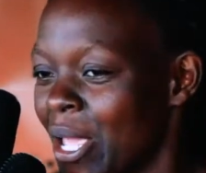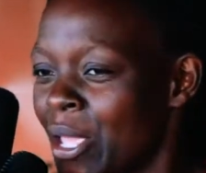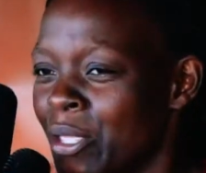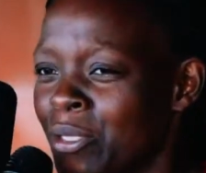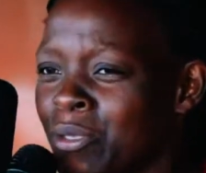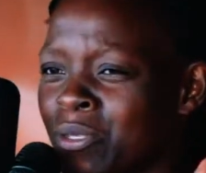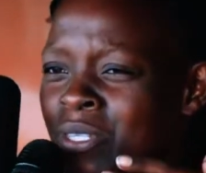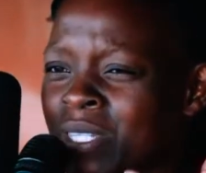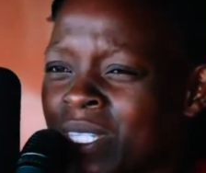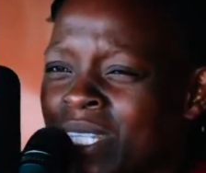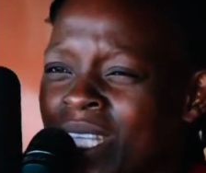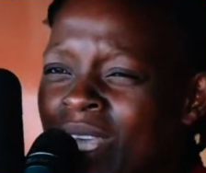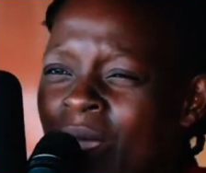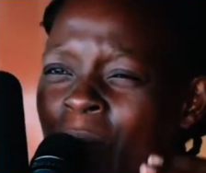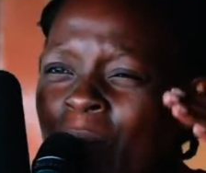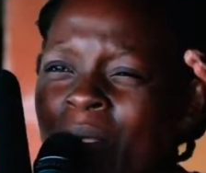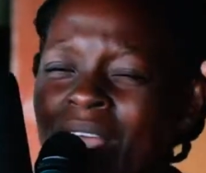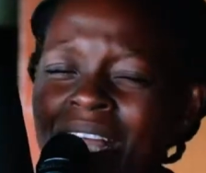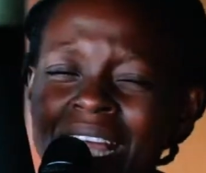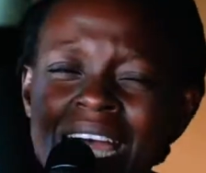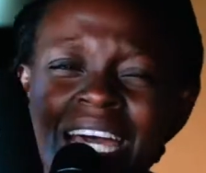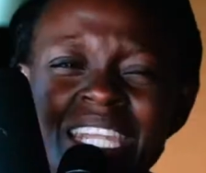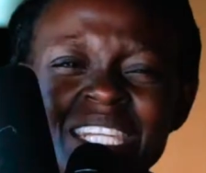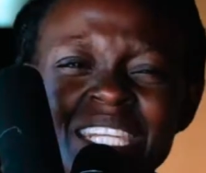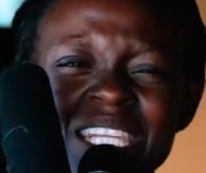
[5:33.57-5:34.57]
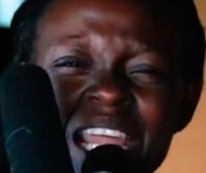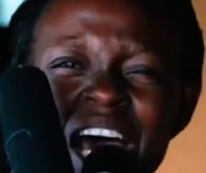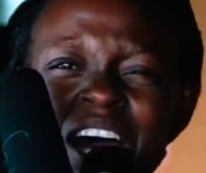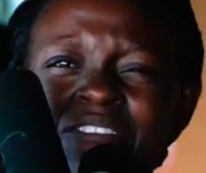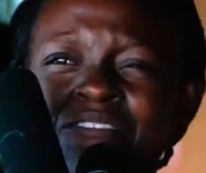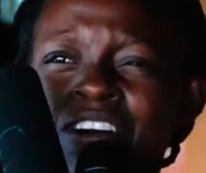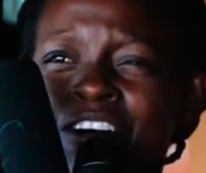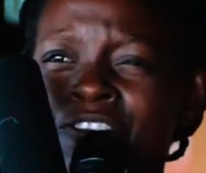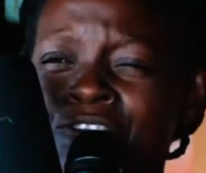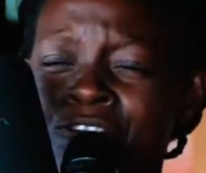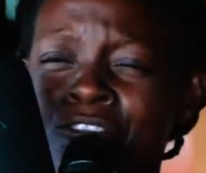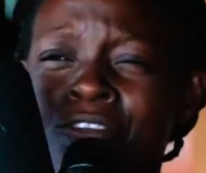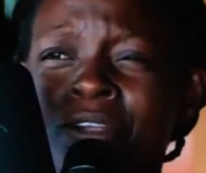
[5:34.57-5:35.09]
You see, we can
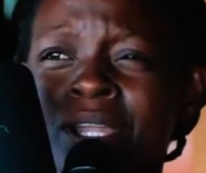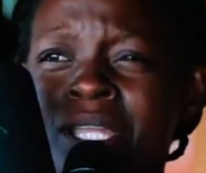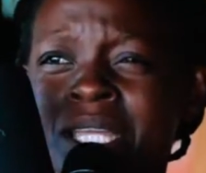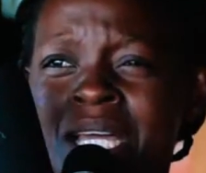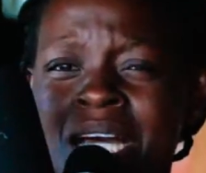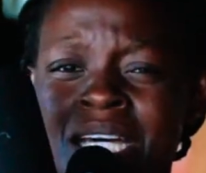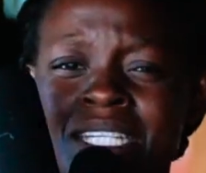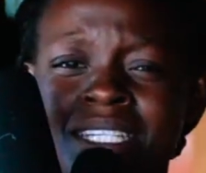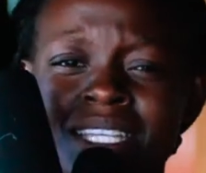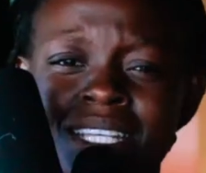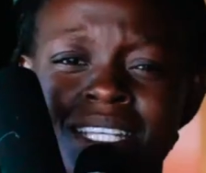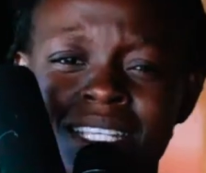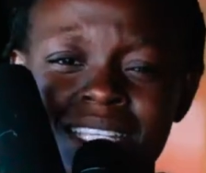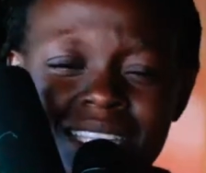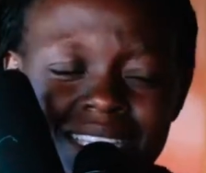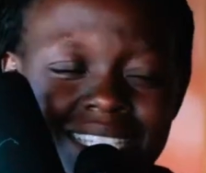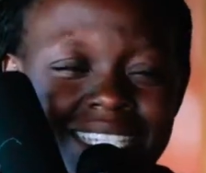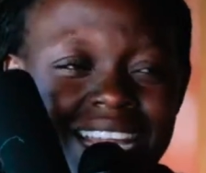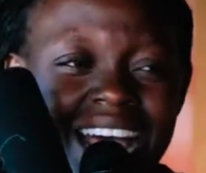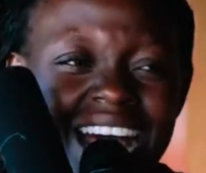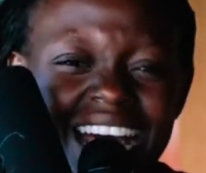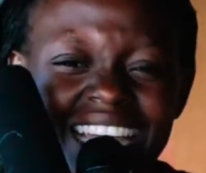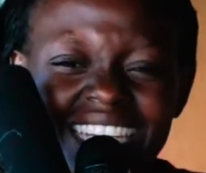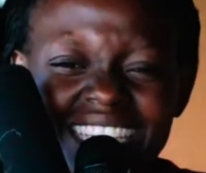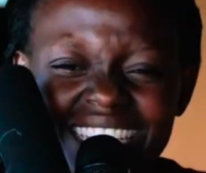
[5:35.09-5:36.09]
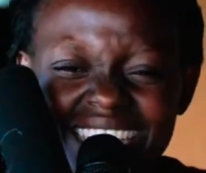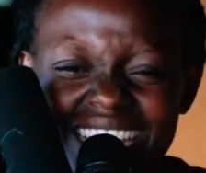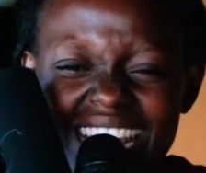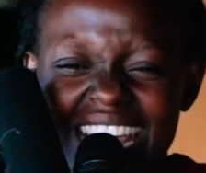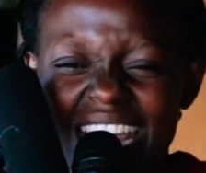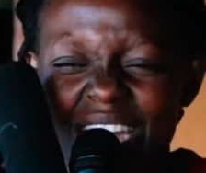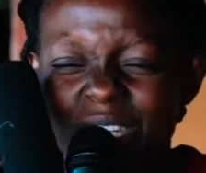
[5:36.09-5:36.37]
never fully understand.